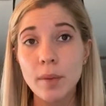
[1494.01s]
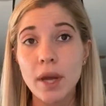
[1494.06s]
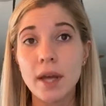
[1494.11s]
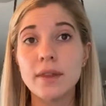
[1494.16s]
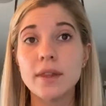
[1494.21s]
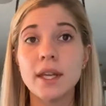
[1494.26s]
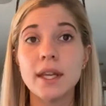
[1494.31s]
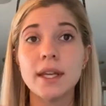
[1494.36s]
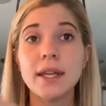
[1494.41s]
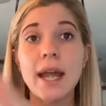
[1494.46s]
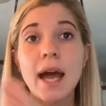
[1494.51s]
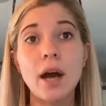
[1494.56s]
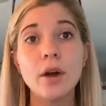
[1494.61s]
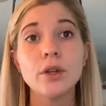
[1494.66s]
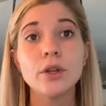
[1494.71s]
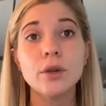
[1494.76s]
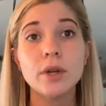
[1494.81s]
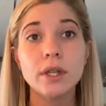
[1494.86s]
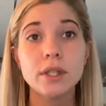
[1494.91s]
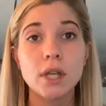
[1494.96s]
and then now
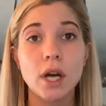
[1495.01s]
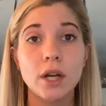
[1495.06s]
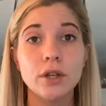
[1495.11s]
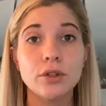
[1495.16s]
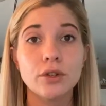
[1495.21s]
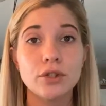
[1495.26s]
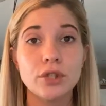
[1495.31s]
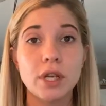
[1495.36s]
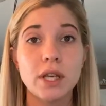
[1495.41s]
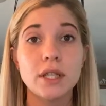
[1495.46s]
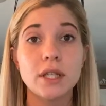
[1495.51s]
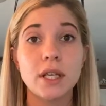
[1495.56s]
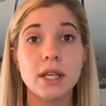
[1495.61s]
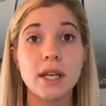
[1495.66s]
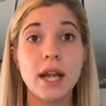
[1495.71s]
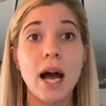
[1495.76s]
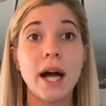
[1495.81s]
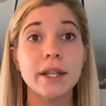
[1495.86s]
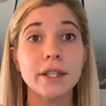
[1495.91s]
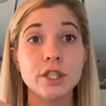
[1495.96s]
you get to understand the
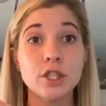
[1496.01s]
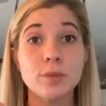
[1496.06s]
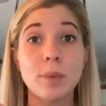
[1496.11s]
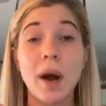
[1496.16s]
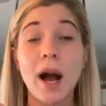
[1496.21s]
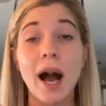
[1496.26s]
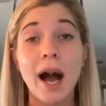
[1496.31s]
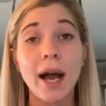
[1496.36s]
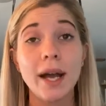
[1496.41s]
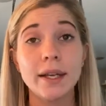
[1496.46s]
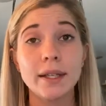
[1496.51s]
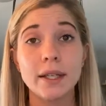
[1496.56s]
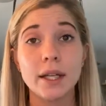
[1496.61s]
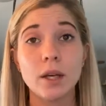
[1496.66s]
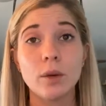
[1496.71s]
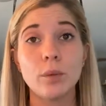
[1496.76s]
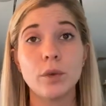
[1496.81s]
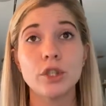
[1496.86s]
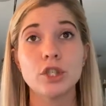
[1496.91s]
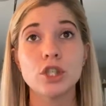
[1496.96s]
knowledge behind
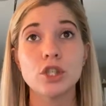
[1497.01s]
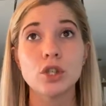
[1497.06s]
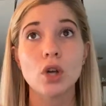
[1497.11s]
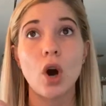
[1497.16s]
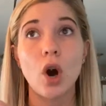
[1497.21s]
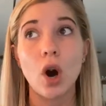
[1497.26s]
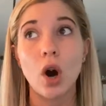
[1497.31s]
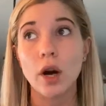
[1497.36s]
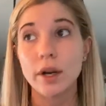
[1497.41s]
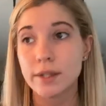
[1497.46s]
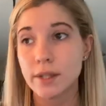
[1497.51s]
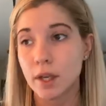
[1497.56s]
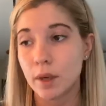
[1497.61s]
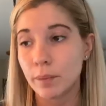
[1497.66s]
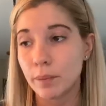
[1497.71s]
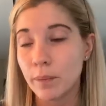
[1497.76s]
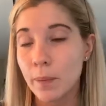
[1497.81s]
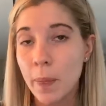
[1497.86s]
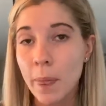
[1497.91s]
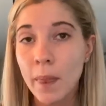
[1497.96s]
it, which is awesome.